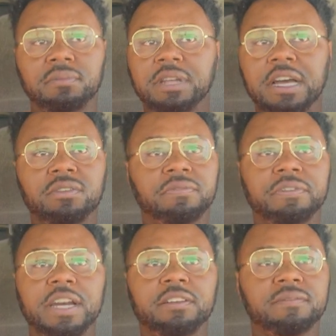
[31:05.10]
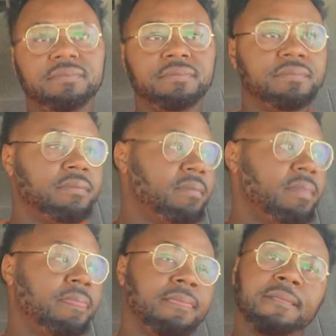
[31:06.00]
I'm not going to fight it.
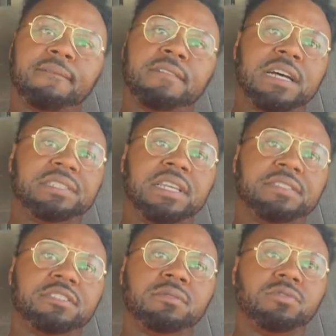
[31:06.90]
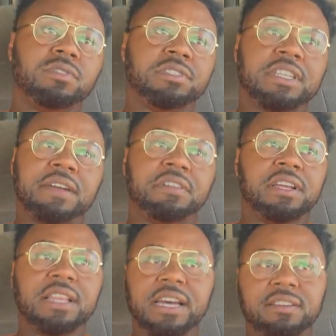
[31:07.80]
I'll take something going to South
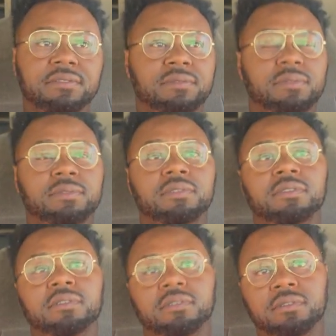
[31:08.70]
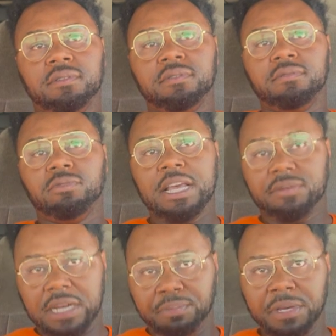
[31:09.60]
Carolina. But like
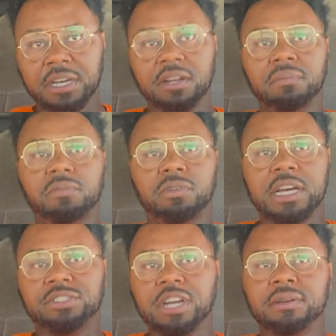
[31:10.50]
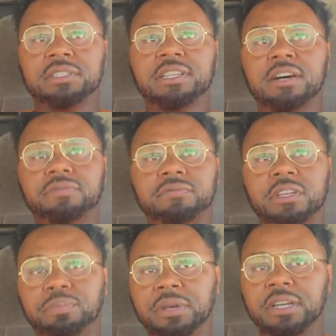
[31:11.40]
when I drop this off
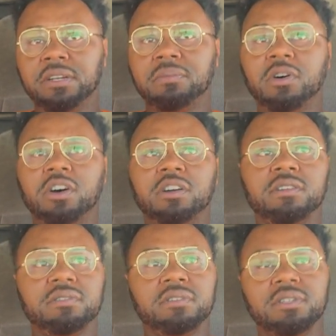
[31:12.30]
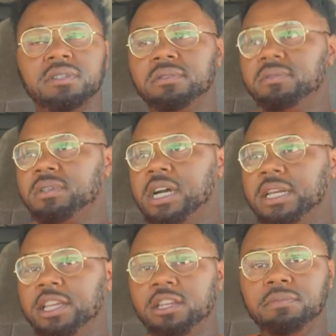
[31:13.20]
and pick up tomorrow, I
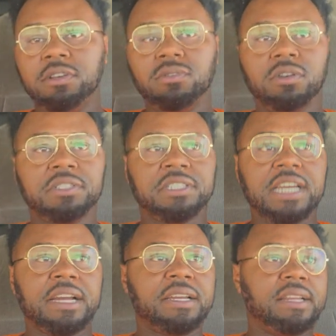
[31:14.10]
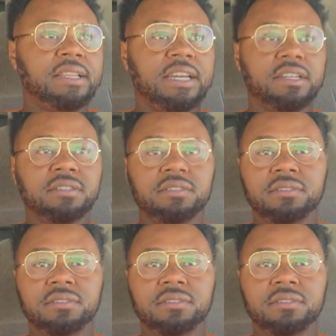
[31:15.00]
need to be going to South Carolina,